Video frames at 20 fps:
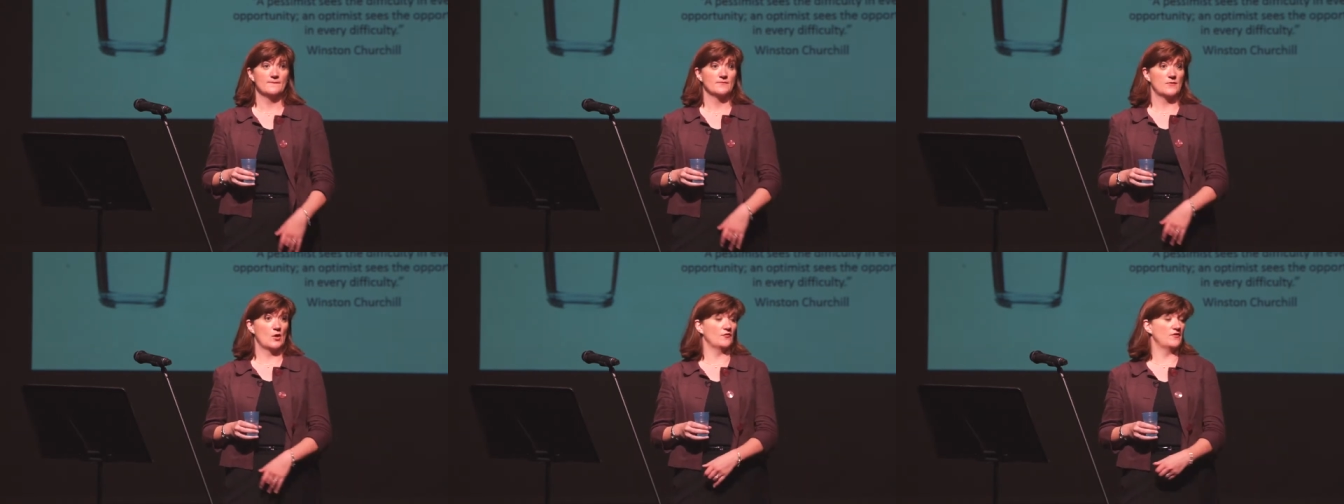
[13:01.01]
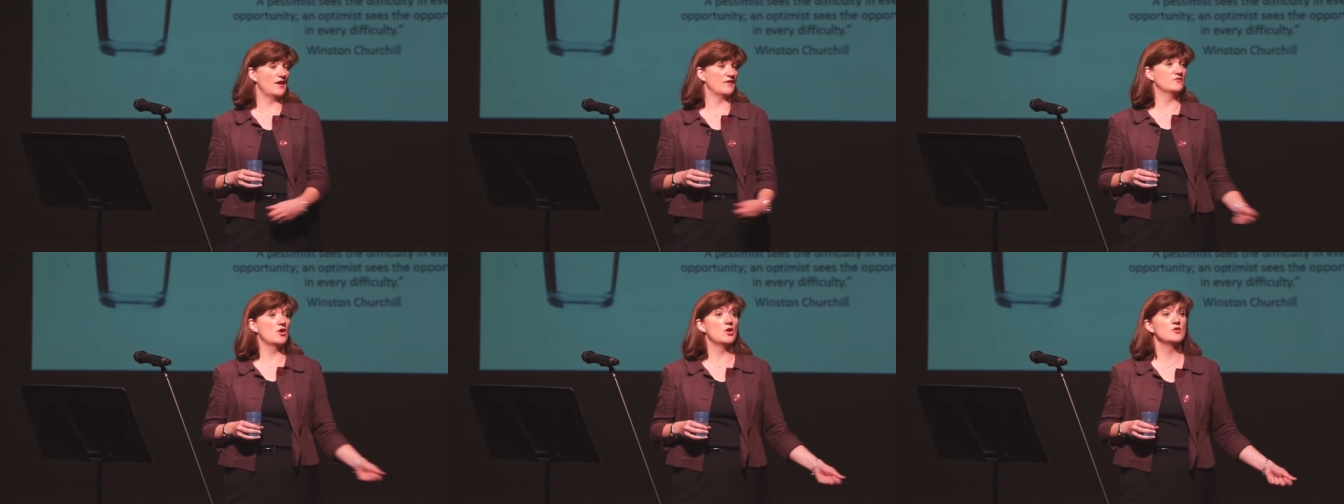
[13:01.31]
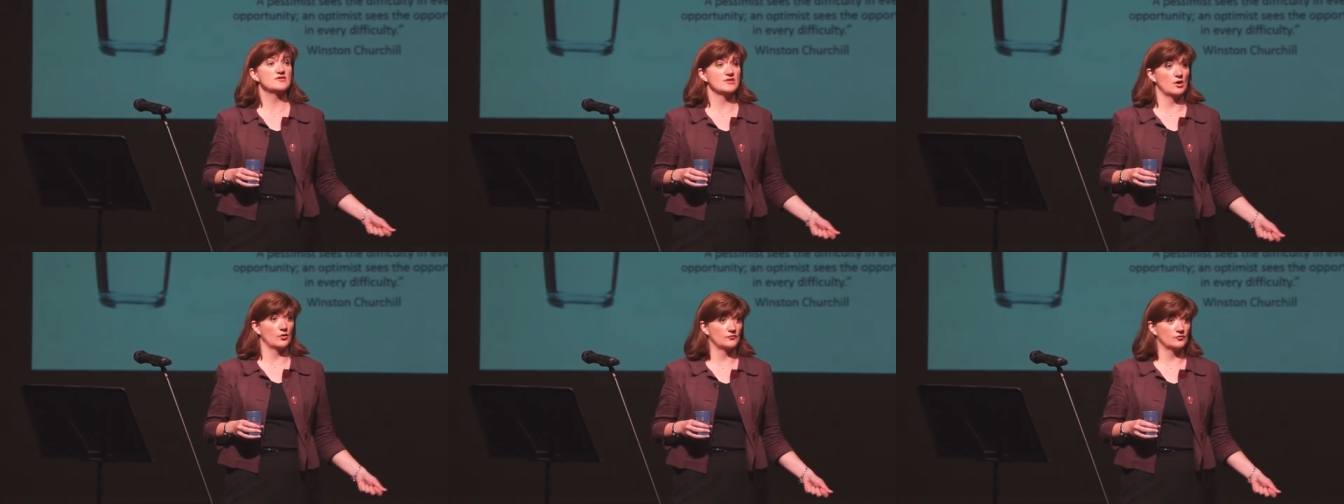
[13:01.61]
they often have
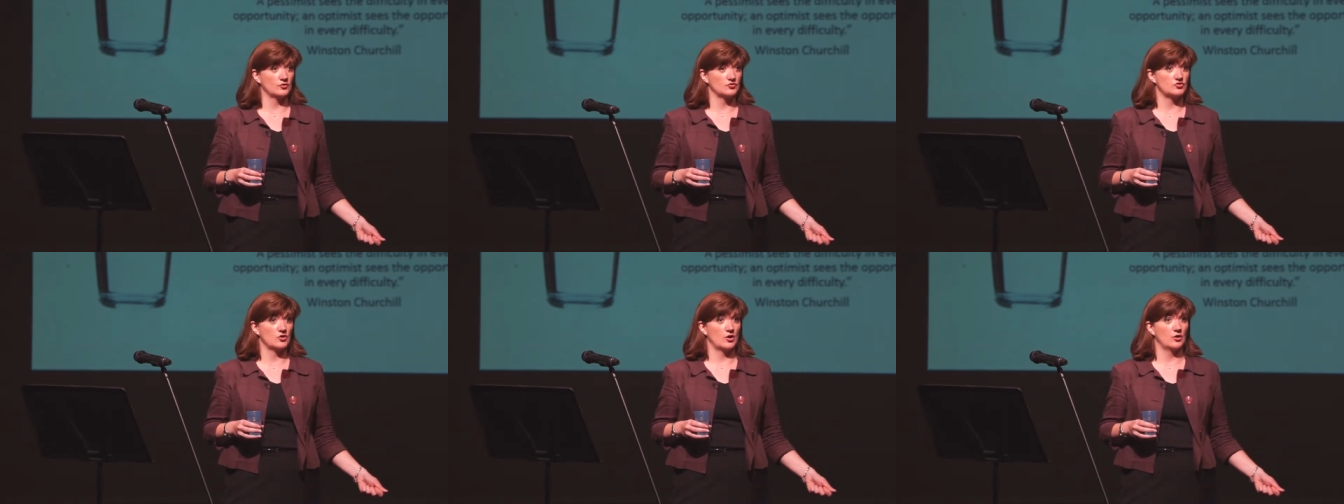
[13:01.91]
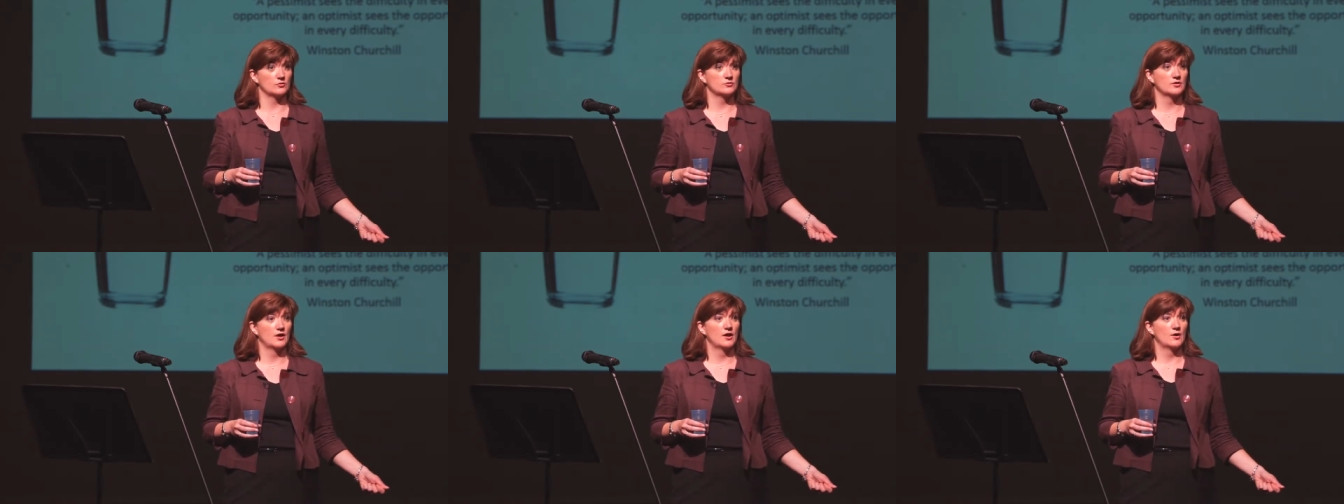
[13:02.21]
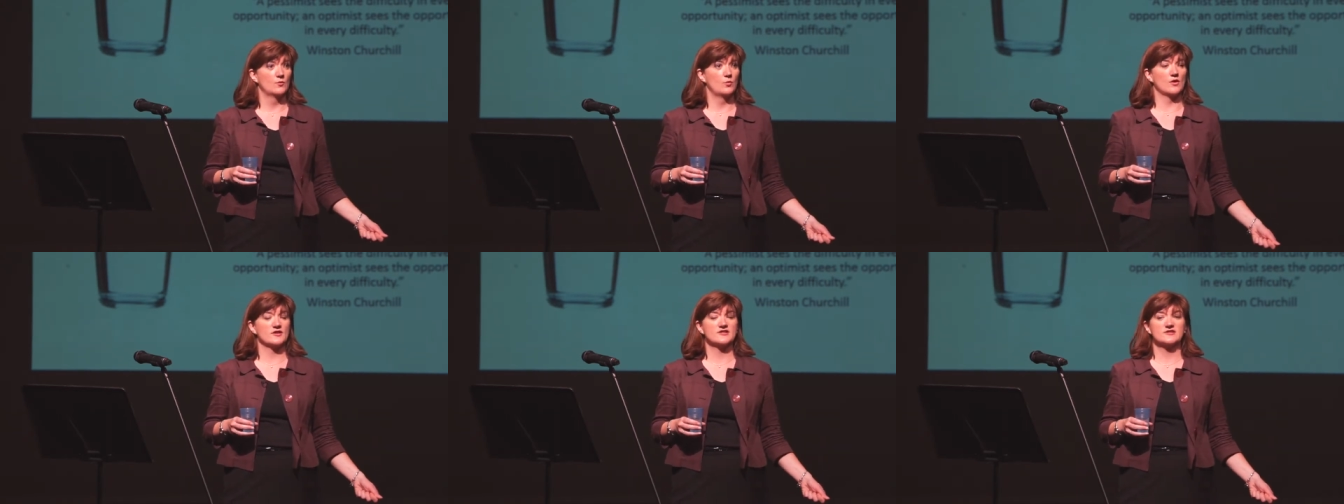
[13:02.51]
no self-control
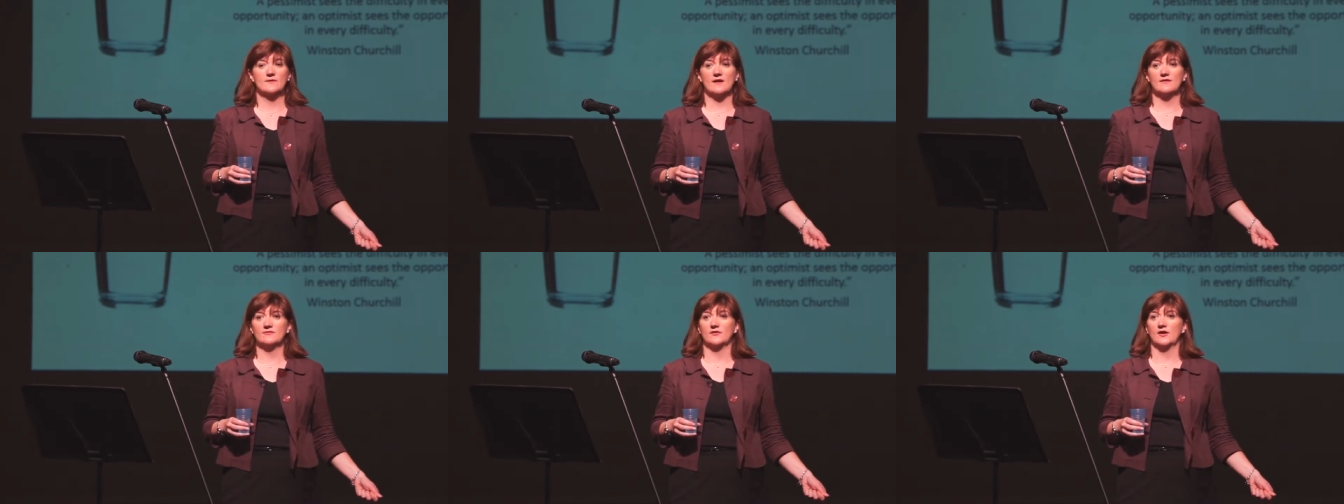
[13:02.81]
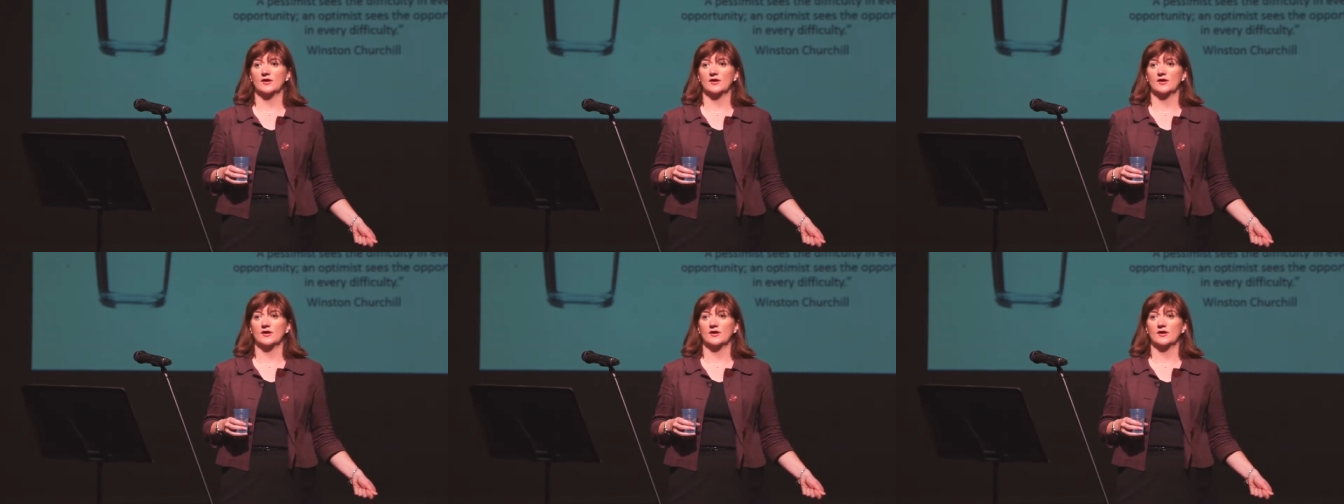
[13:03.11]
whatsoever,